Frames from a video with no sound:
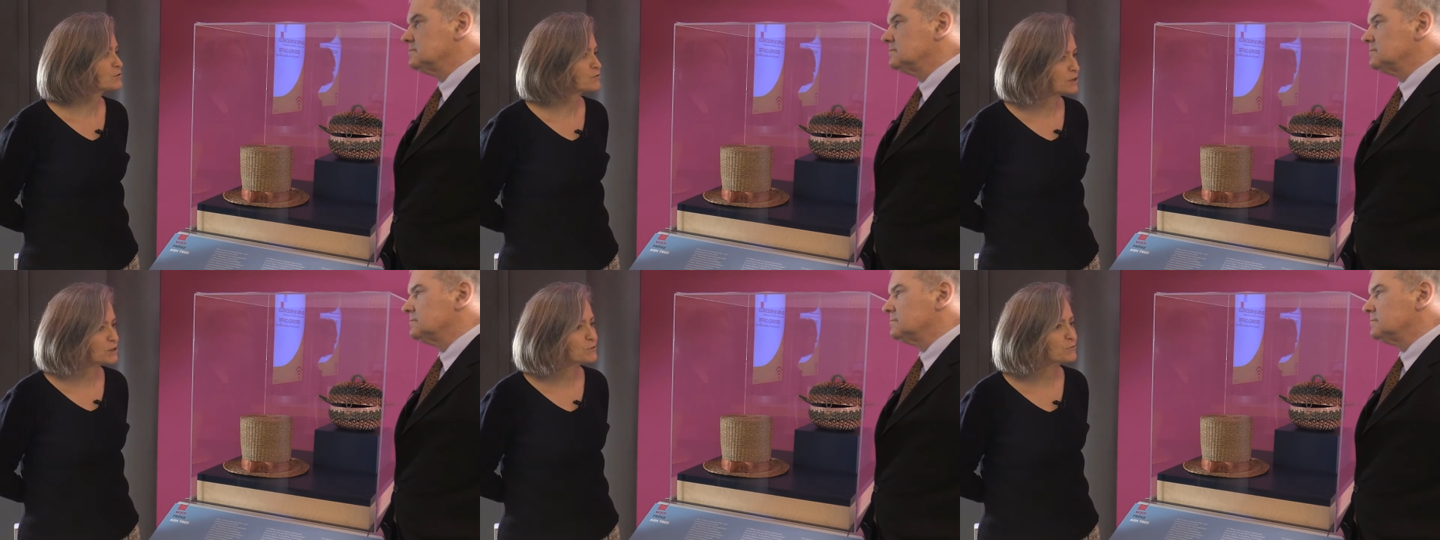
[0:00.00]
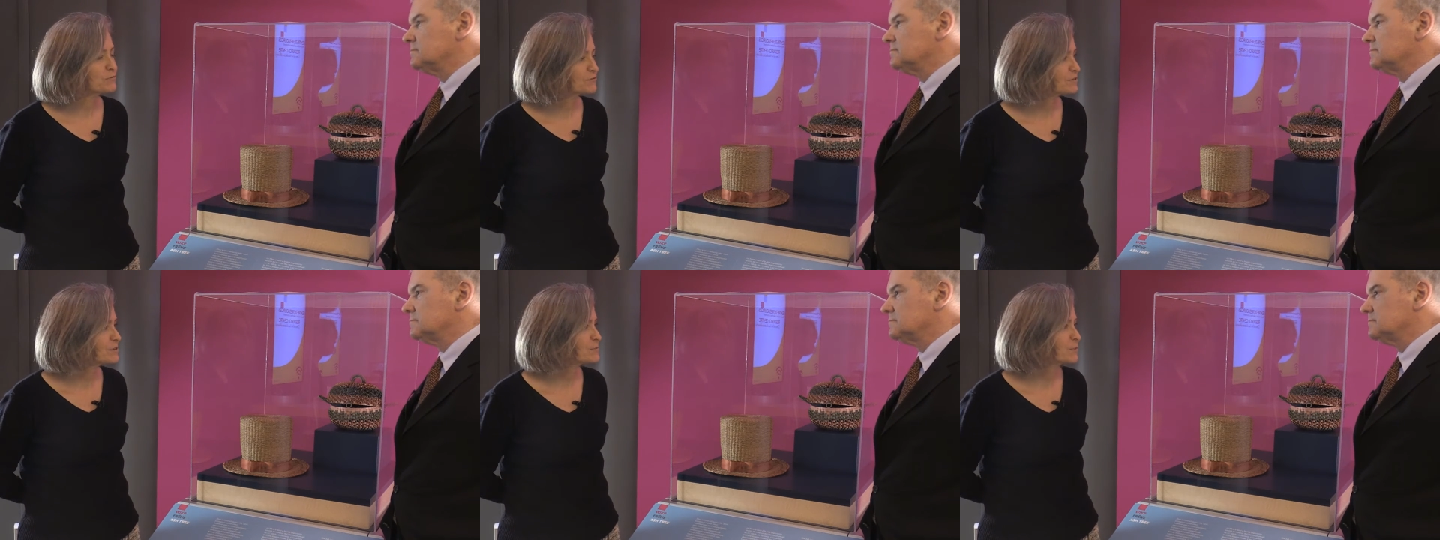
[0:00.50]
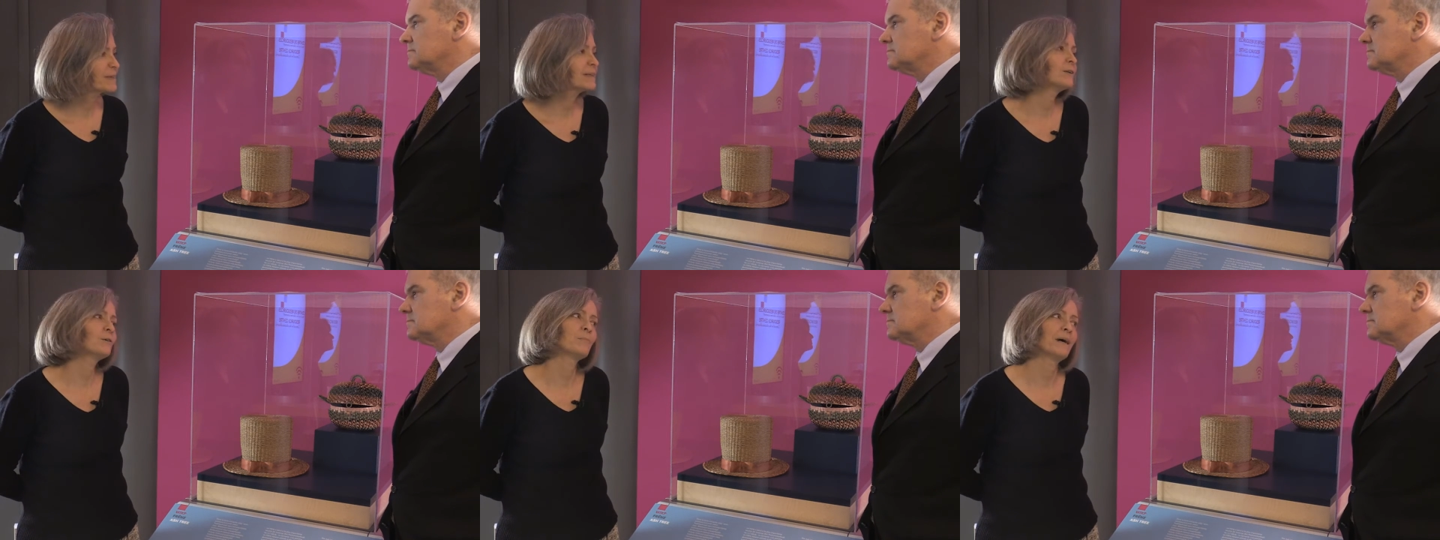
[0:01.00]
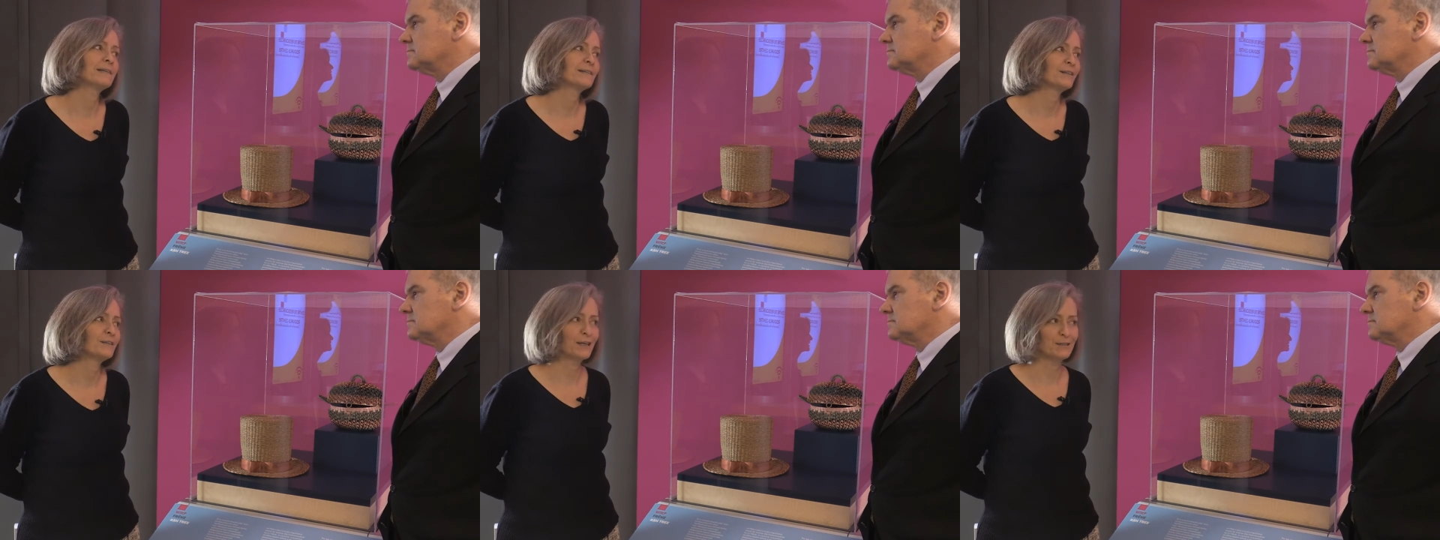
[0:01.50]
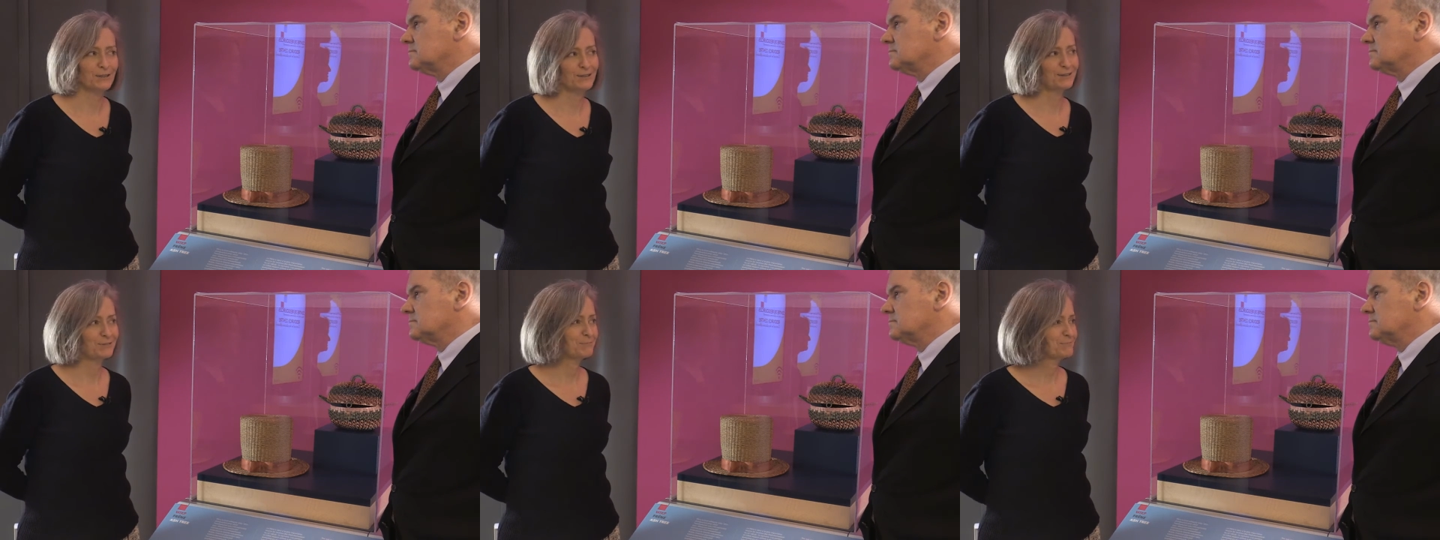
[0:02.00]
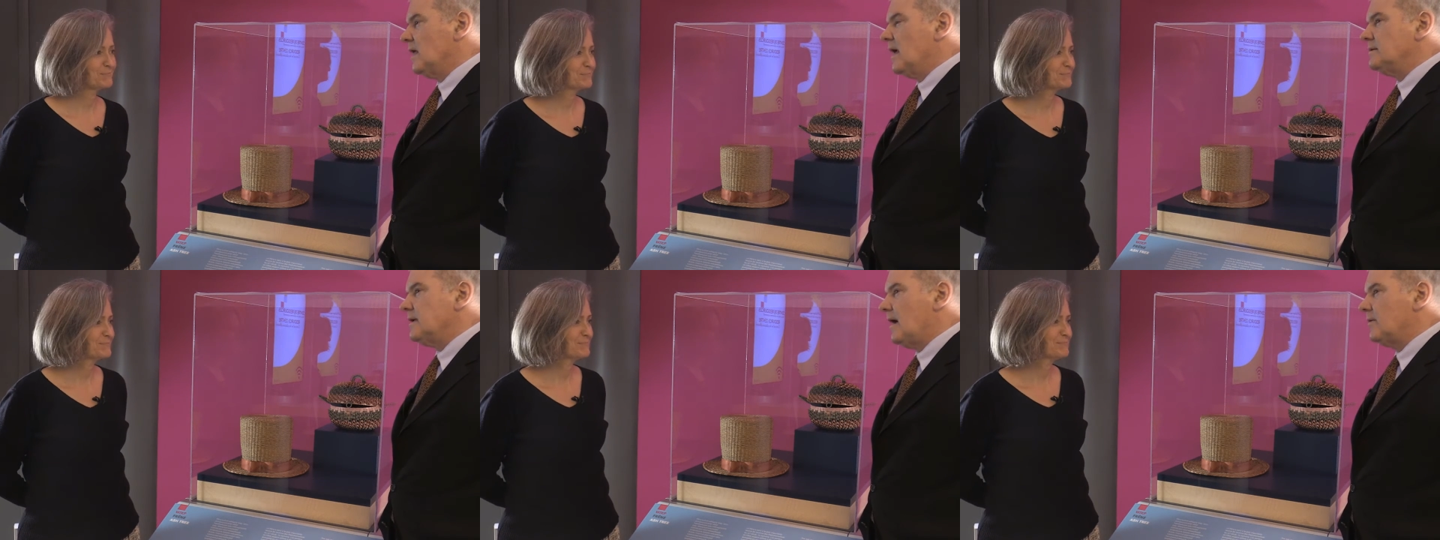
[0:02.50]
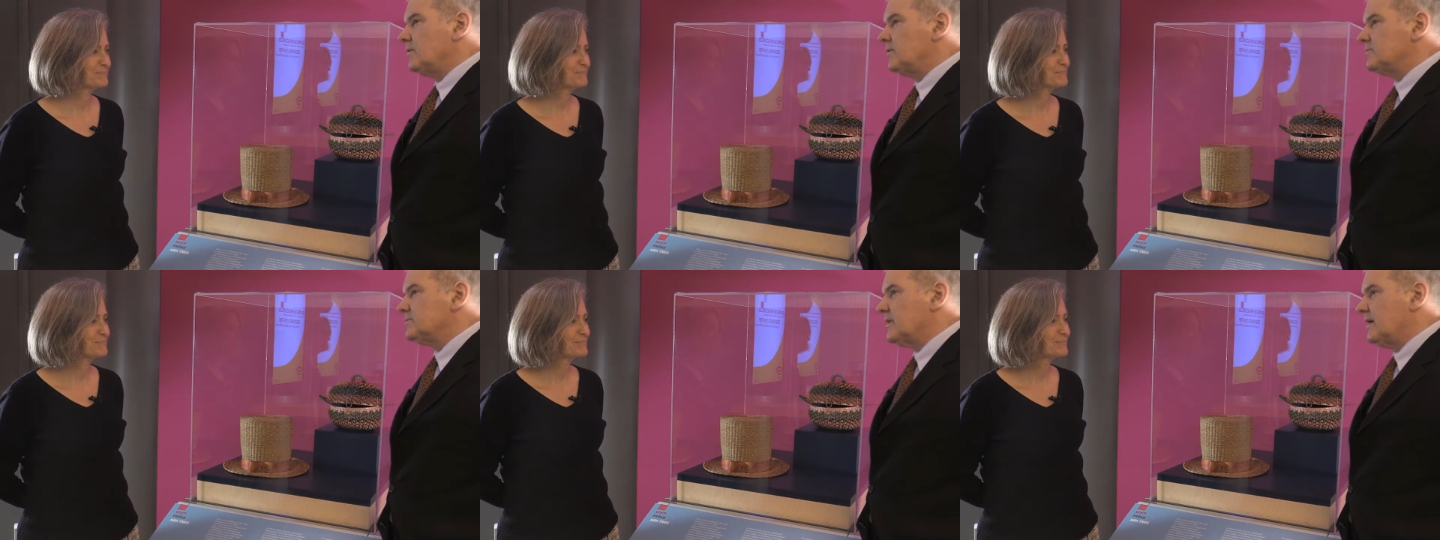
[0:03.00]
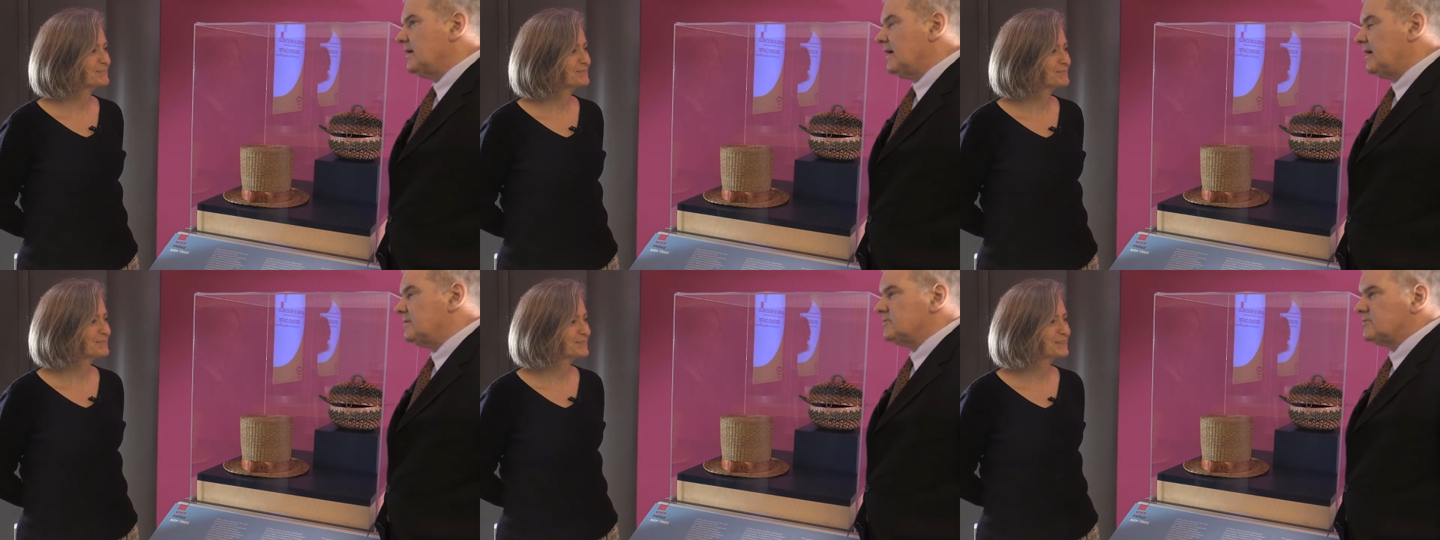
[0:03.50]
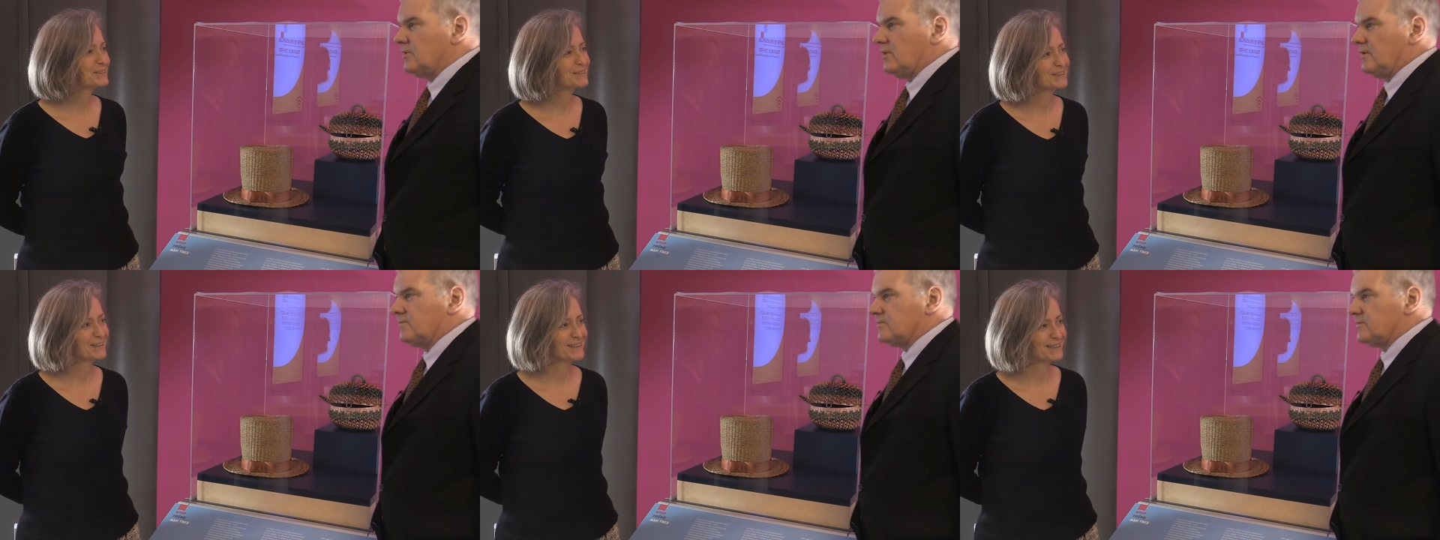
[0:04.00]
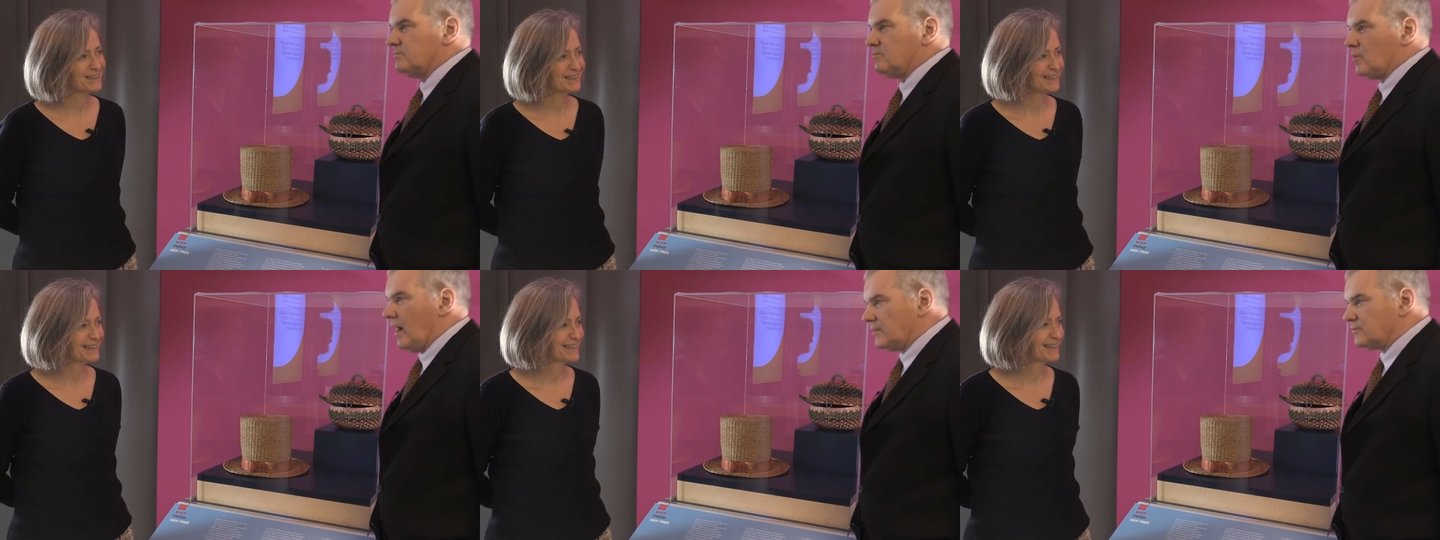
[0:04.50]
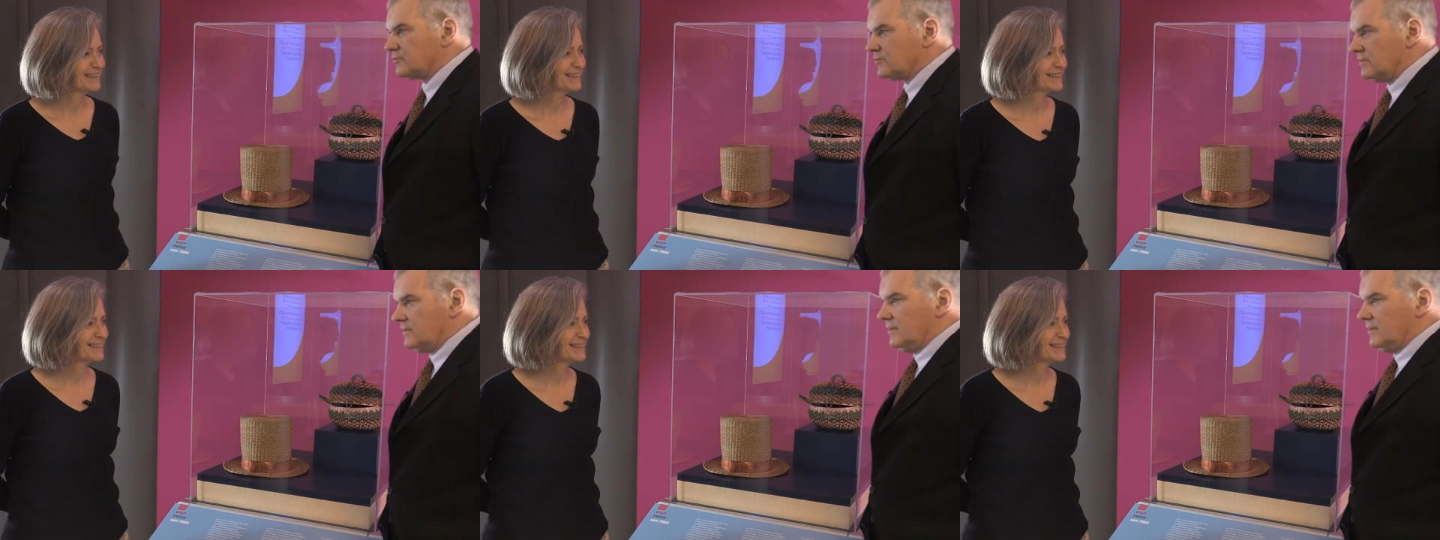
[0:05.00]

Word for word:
Speaker 1: structural first. We can look past the dust.
Speaker 2: Now, you say a soft brush.